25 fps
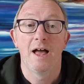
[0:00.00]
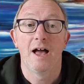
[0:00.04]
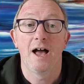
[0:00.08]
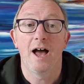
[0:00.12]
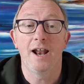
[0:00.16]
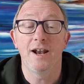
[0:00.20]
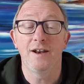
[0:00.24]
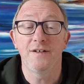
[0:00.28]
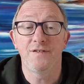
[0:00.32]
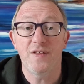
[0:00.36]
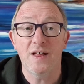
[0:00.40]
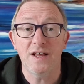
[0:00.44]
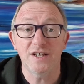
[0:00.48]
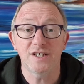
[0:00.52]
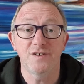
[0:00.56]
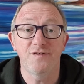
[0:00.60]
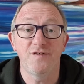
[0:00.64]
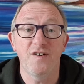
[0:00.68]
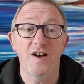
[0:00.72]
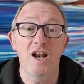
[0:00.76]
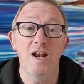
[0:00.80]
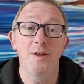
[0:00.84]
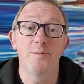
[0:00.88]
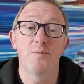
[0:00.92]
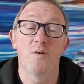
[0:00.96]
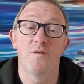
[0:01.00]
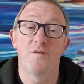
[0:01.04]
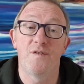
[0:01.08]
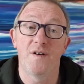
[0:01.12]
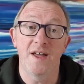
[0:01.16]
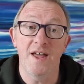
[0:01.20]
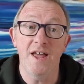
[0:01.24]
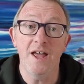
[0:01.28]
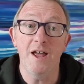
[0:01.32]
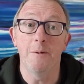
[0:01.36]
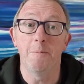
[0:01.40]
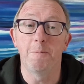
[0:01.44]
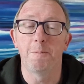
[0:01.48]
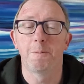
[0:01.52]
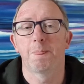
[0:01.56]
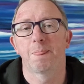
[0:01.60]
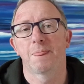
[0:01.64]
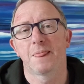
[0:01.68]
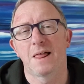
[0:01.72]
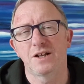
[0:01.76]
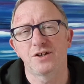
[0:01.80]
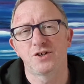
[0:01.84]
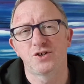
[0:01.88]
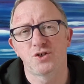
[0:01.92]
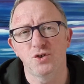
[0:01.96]
And if that's available for him,
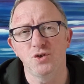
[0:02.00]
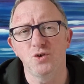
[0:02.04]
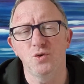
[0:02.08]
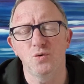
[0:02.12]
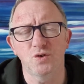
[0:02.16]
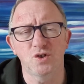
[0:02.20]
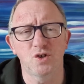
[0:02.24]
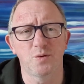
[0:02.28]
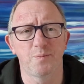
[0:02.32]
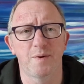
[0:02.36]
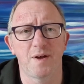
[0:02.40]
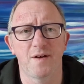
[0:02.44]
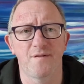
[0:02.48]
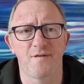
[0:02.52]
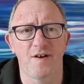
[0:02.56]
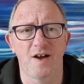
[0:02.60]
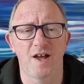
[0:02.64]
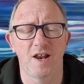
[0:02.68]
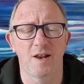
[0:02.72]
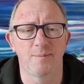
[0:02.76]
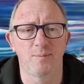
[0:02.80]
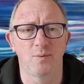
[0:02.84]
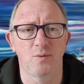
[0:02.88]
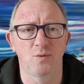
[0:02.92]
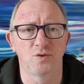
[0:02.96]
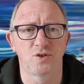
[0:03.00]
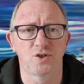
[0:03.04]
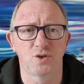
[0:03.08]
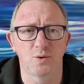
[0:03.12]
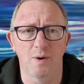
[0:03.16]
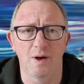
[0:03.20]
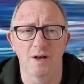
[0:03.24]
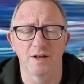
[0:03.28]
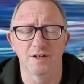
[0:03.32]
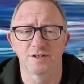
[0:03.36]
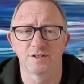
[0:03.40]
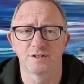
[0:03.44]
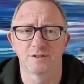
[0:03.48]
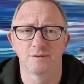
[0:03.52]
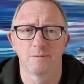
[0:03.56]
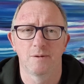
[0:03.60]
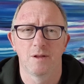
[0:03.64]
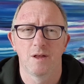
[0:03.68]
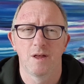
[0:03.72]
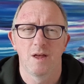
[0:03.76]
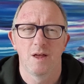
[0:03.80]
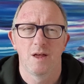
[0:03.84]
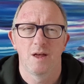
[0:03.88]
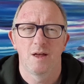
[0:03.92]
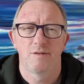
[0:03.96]
that should also be available to us.
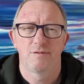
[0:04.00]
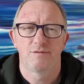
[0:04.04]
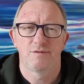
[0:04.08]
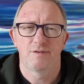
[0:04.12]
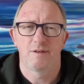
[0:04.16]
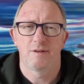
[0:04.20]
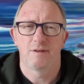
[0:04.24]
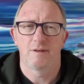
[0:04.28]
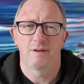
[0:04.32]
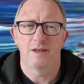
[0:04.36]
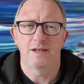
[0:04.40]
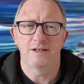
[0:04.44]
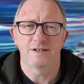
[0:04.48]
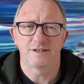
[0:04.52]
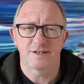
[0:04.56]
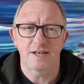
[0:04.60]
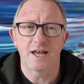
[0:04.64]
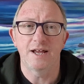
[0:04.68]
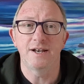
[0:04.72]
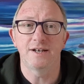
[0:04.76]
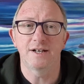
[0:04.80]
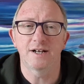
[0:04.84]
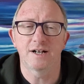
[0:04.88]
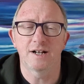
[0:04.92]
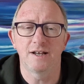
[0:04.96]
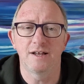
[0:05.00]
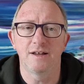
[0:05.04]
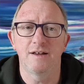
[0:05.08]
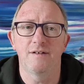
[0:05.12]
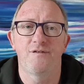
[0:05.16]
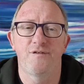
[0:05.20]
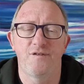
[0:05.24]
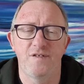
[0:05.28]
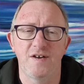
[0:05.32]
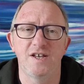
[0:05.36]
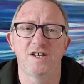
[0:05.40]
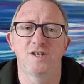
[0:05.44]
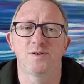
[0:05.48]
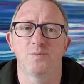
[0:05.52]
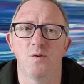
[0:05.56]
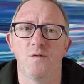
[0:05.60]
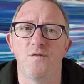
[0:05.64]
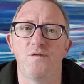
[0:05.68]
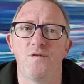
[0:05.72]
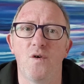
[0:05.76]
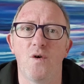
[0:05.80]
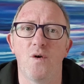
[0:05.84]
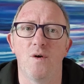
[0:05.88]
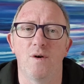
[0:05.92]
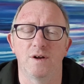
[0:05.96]
It's technically feasible
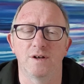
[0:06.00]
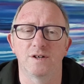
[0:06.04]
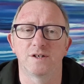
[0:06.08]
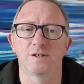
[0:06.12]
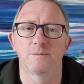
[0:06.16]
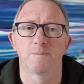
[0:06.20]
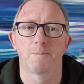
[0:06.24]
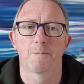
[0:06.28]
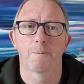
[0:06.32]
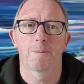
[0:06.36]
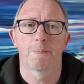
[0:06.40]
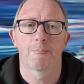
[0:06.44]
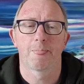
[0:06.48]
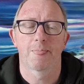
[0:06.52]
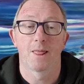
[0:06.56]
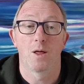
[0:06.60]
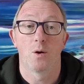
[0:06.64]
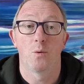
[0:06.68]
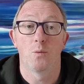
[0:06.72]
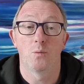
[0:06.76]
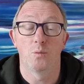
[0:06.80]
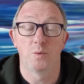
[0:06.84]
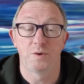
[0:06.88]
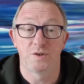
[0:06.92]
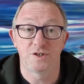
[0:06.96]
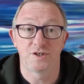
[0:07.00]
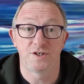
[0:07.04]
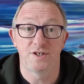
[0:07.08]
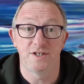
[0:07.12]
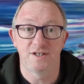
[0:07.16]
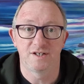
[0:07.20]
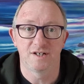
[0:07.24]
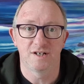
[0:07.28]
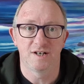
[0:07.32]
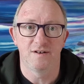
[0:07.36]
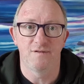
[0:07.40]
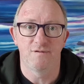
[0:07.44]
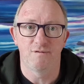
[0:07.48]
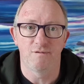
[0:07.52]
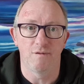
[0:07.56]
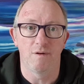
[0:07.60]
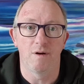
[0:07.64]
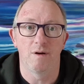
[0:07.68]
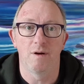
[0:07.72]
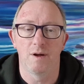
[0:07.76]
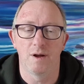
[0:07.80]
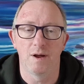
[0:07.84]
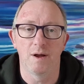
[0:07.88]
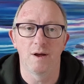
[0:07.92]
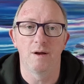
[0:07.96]
for us. We just need to live
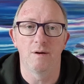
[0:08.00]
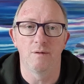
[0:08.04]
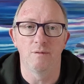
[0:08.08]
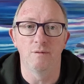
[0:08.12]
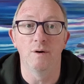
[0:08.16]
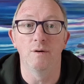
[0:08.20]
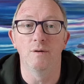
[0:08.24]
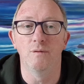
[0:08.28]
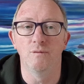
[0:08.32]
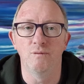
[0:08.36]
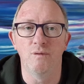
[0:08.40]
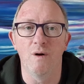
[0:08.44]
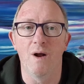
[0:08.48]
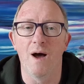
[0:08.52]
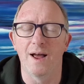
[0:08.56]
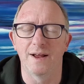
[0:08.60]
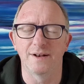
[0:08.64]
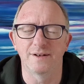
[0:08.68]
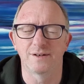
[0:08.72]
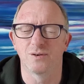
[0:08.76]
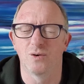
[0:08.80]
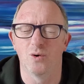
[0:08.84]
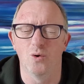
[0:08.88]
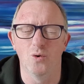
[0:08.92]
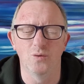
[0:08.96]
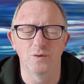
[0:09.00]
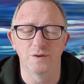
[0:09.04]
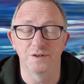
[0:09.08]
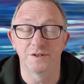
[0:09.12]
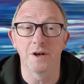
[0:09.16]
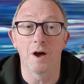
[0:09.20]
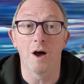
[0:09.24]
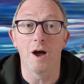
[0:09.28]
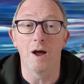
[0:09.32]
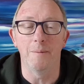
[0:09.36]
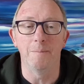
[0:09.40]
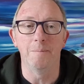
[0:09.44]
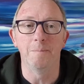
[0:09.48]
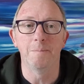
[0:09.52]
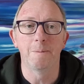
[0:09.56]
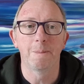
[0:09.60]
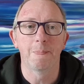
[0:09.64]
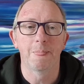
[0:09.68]
right all the time.